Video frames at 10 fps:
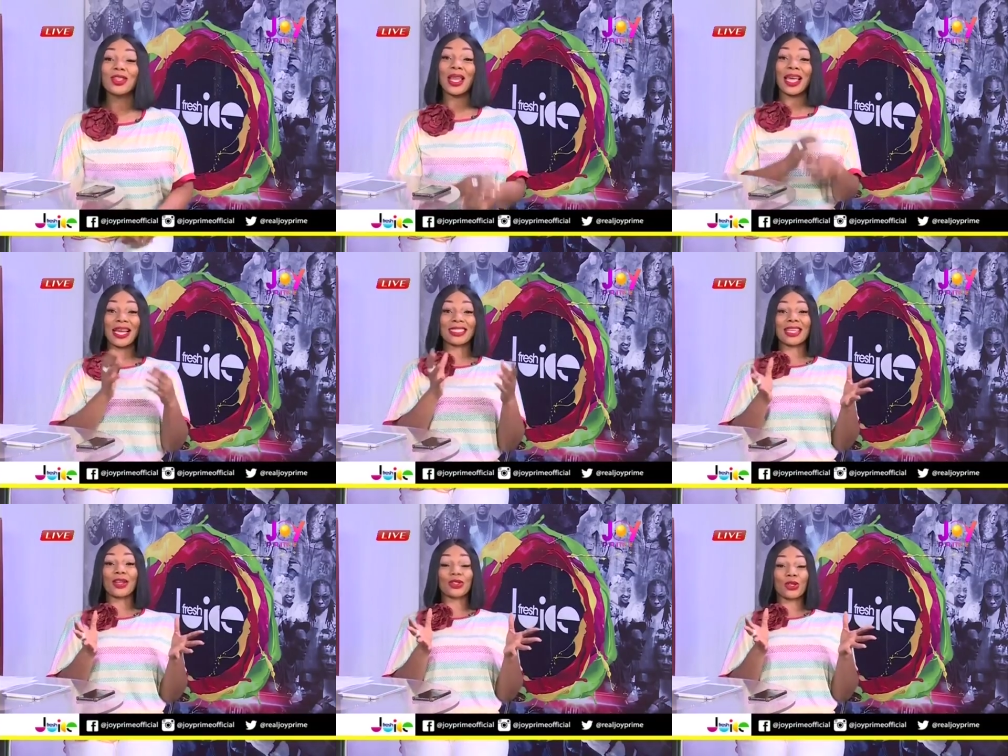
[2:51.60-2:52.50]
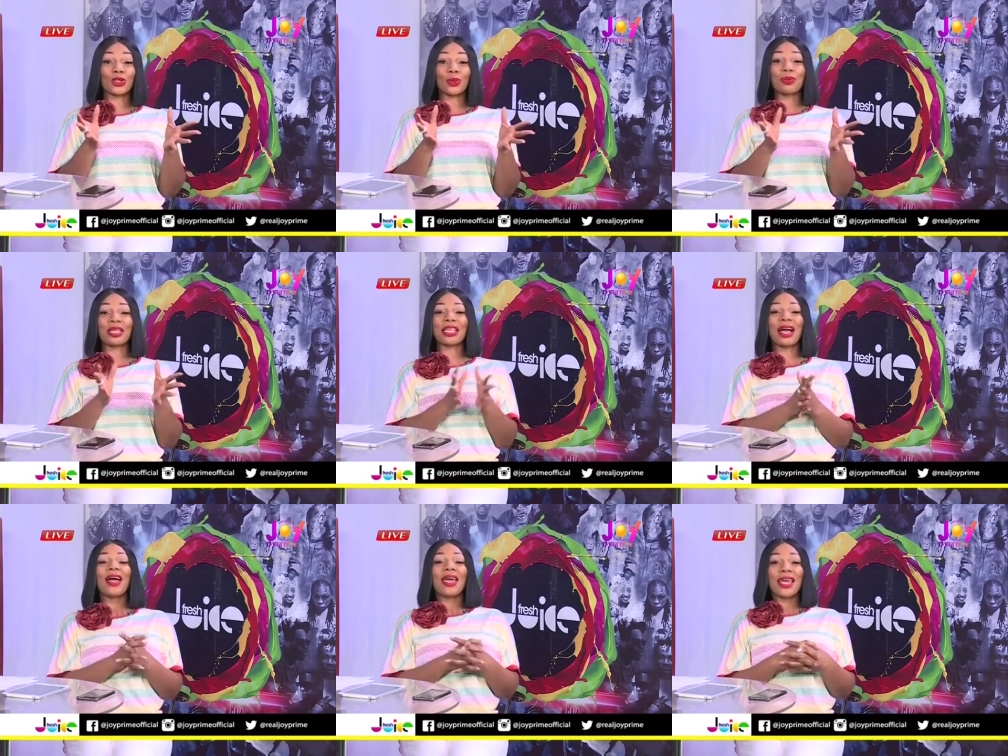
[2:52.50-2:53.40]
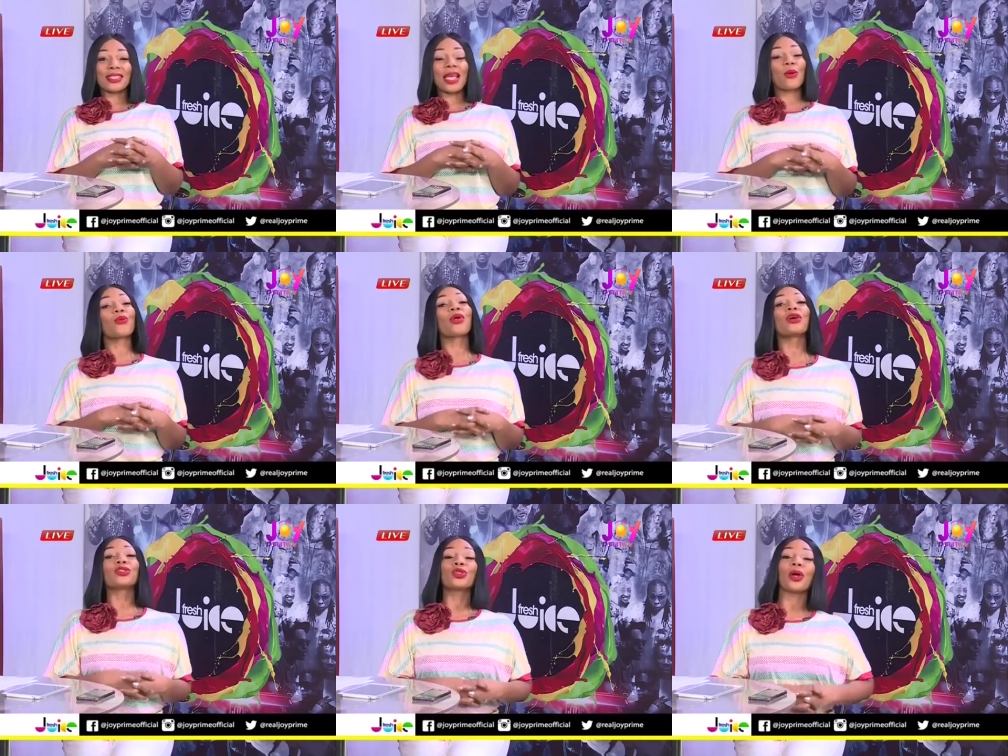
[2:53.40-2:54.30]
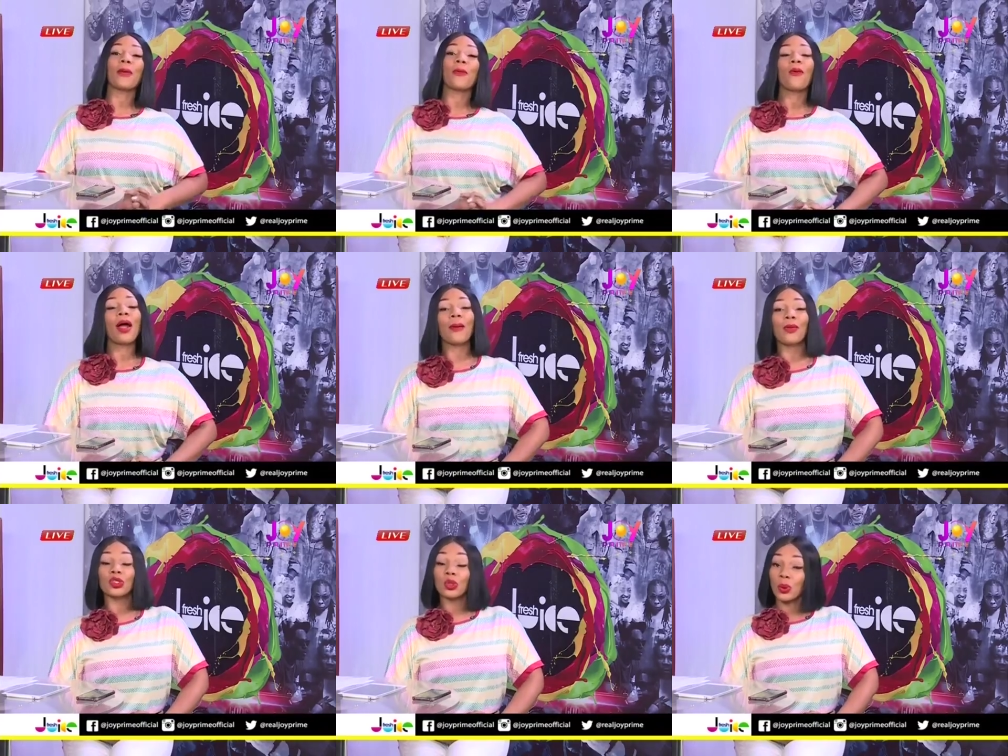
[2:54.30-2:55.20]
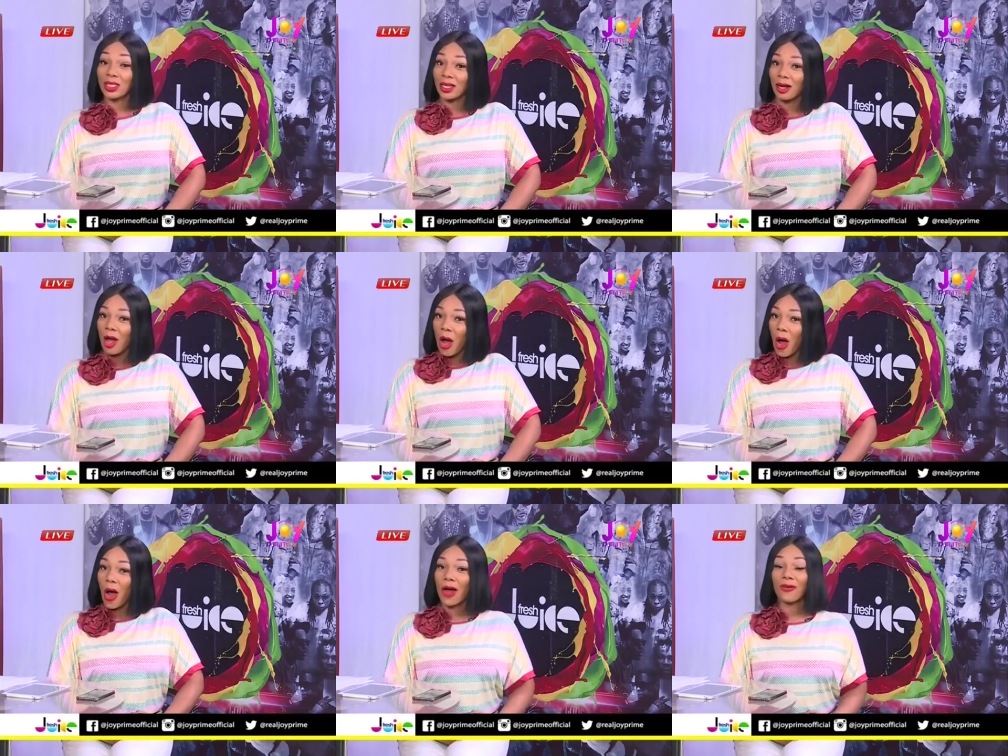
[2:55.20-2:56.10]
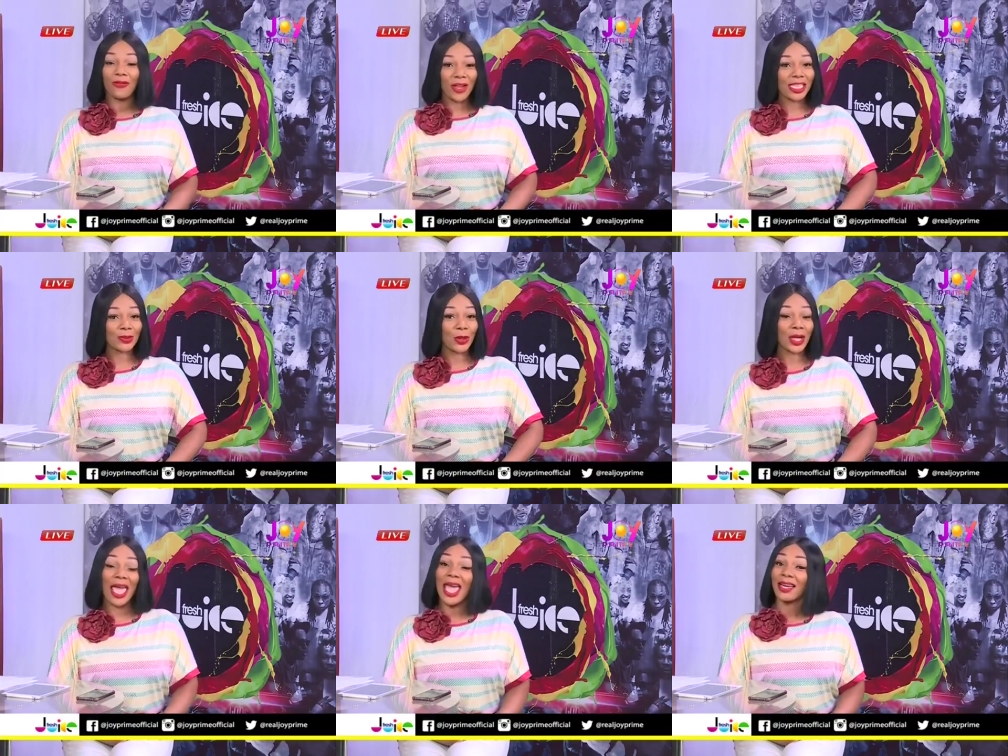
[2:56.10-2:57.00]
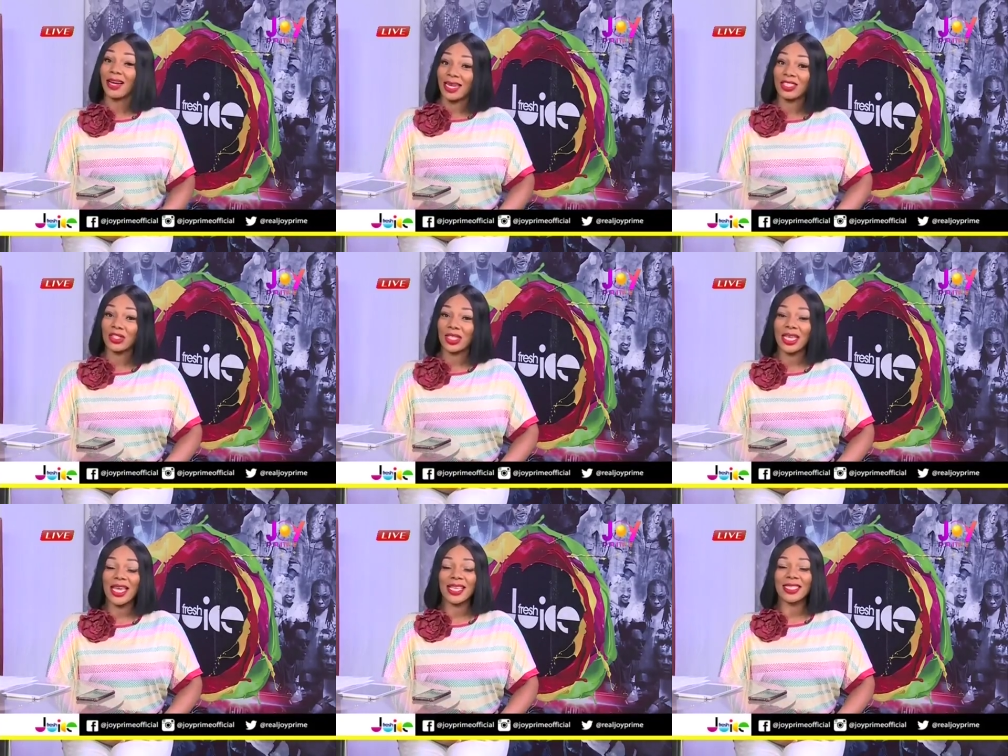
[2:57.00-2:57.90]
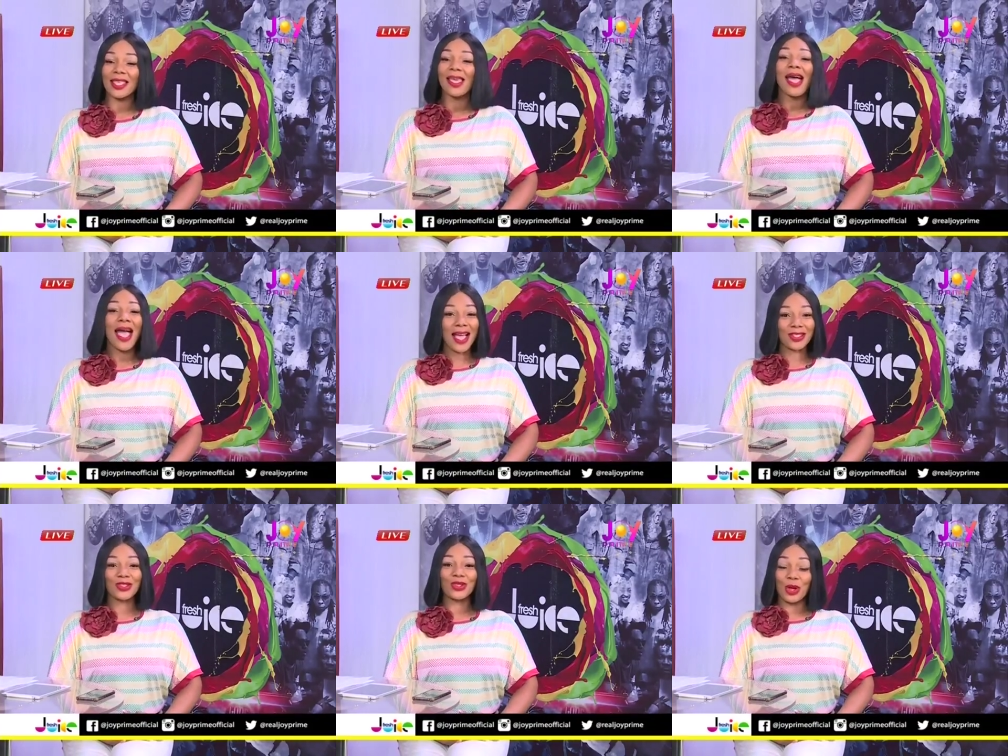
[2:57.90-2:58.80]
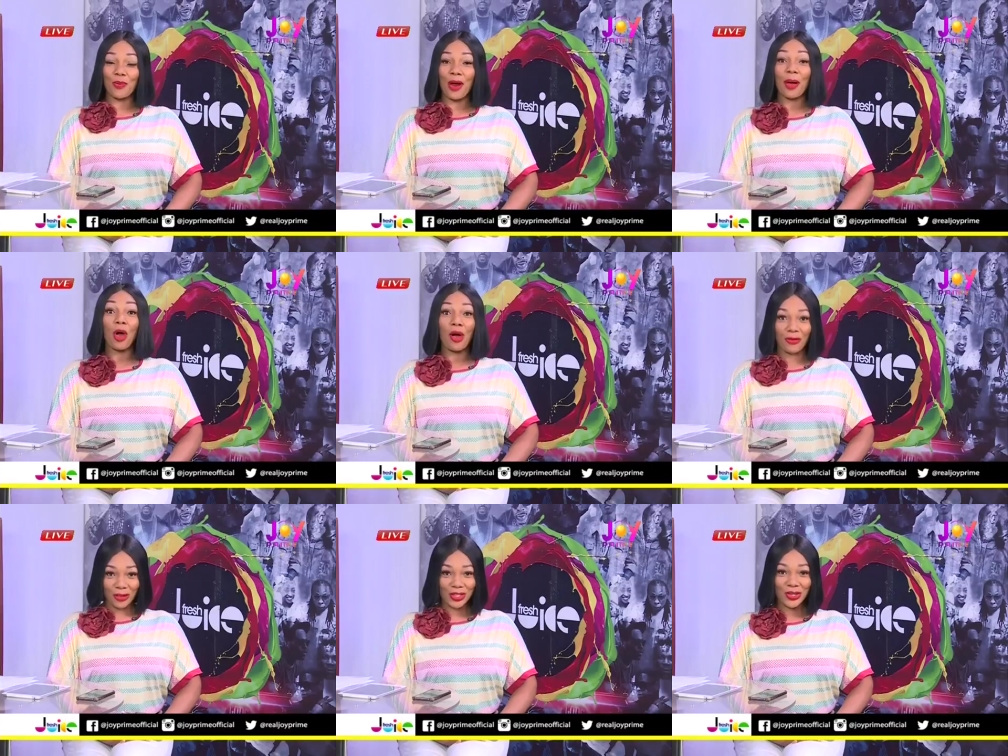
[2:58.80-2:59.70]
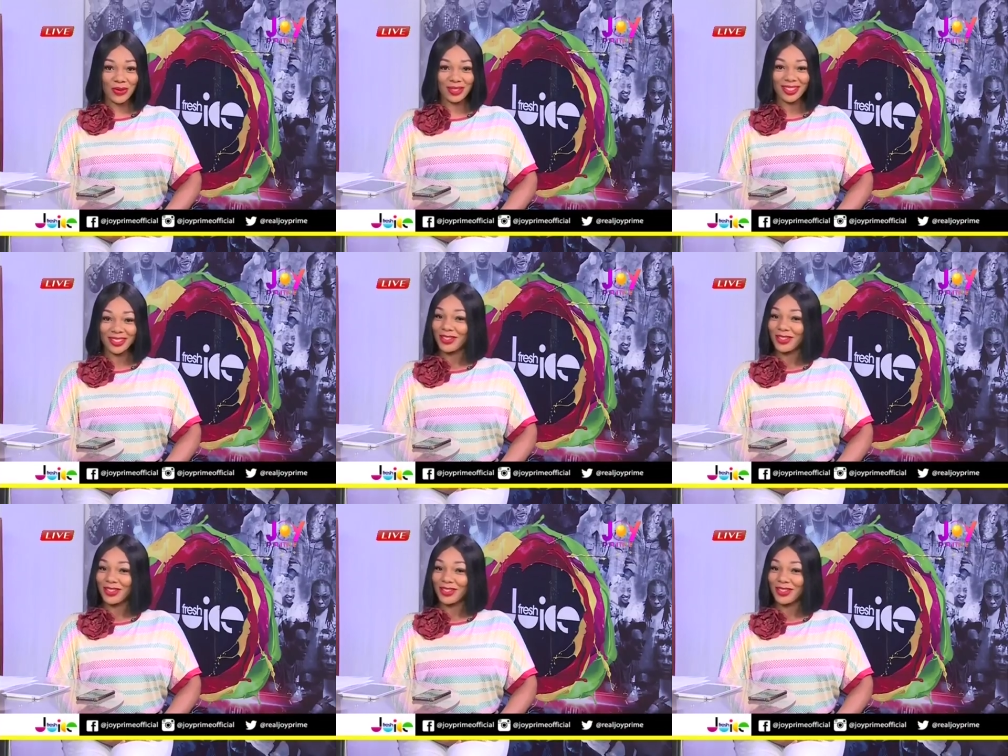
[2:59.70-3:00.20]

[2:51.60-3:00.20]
So, like I said on social media, it's at Real Joy Prime on Twitter on Facebook and IG, it's at Joy Prime Official.